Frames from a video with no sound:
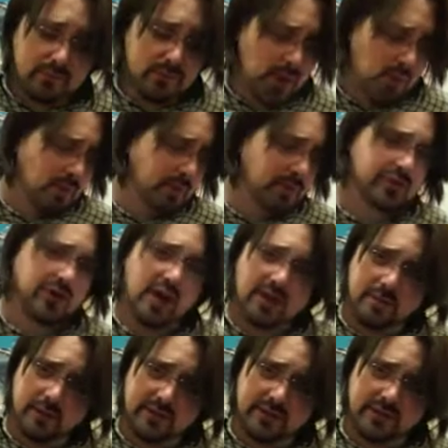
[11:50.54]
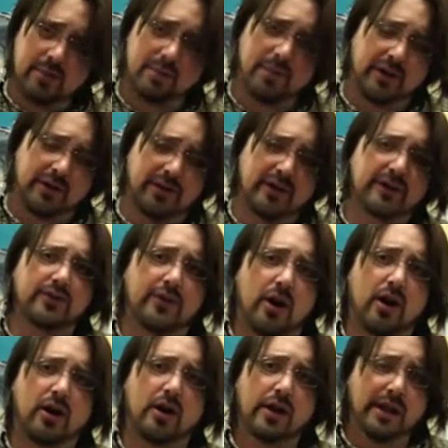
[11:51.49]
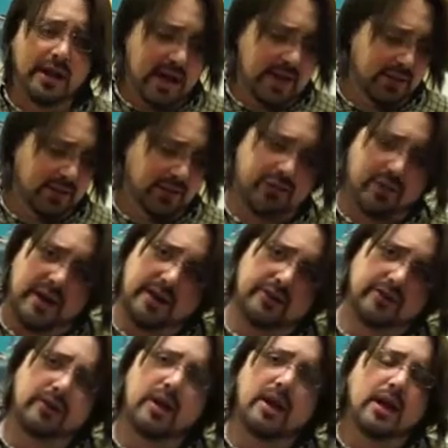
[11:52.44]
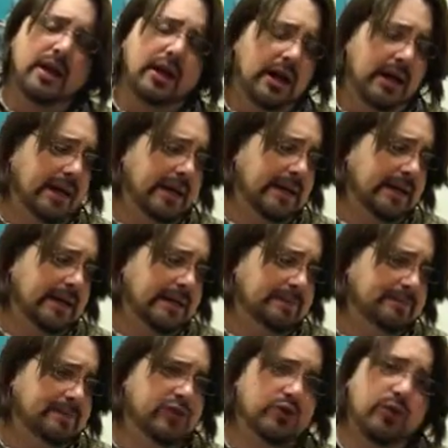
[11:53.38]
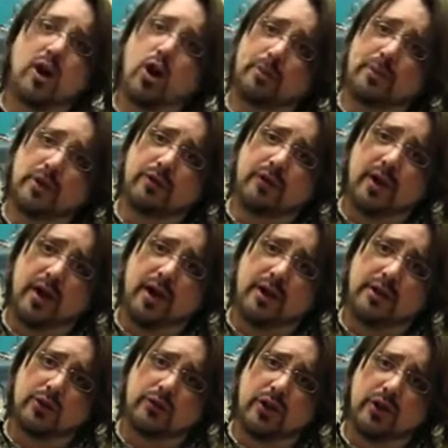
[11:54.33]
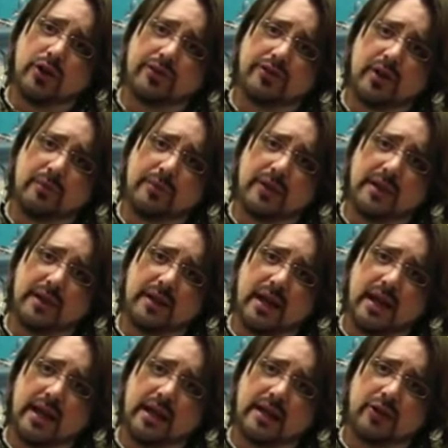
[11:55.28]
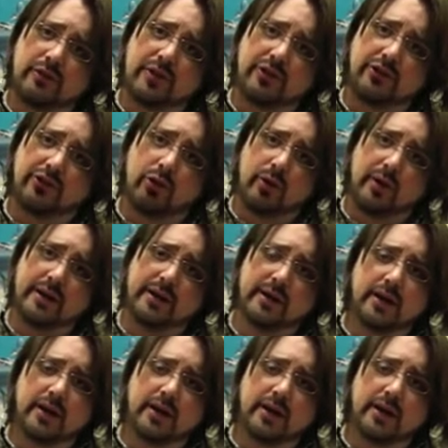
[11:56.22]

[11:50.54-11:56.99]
when we talk about different parts of the guitar and the strings. So I hope you've learned something and you've enjoyed,